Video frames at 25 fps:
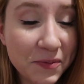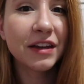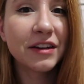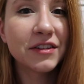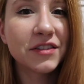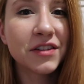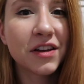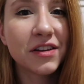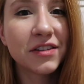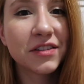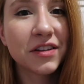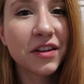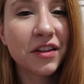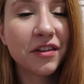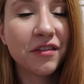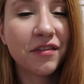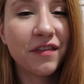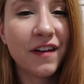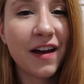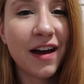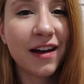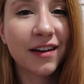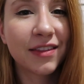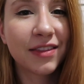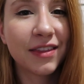There's also the
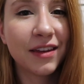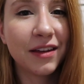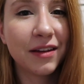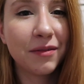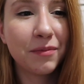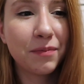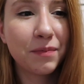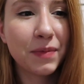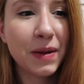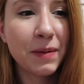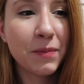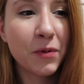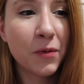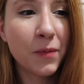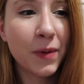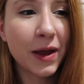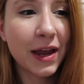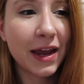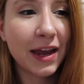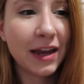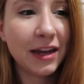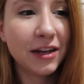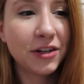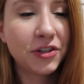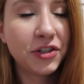fact that people my
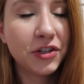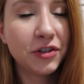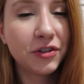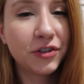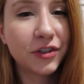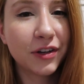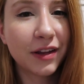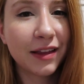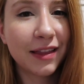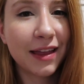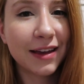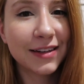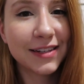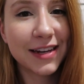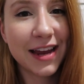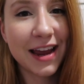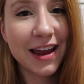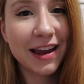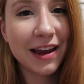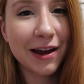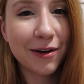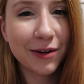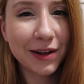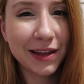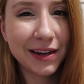age usually like to
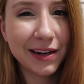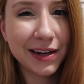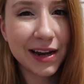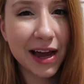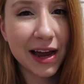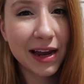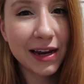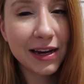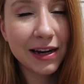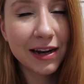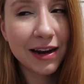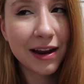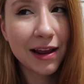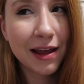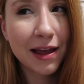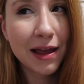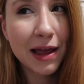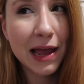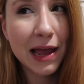hang out at night,